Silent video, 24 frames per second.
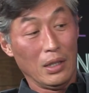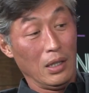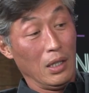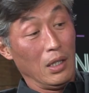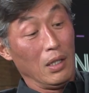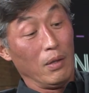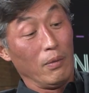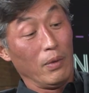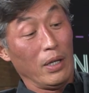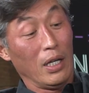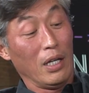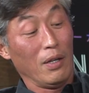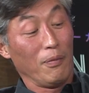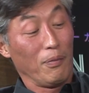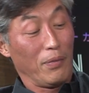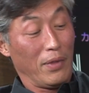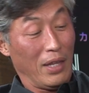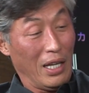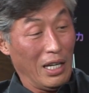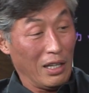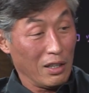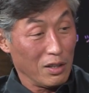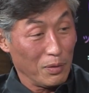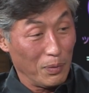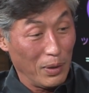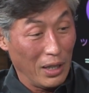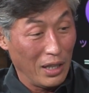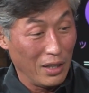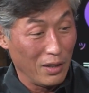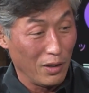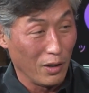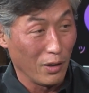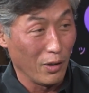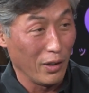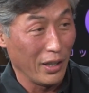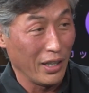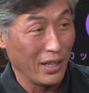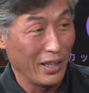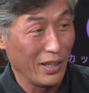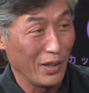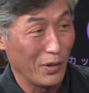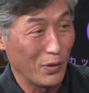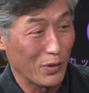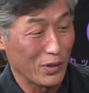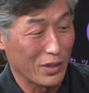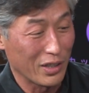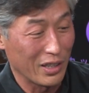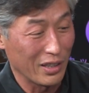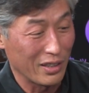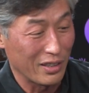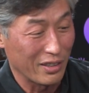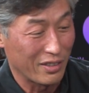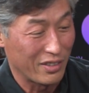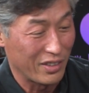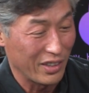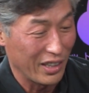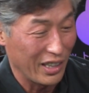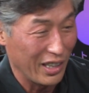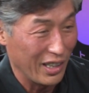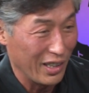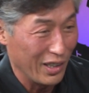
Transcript: Well, thanks, man, Ori. It was good to see you.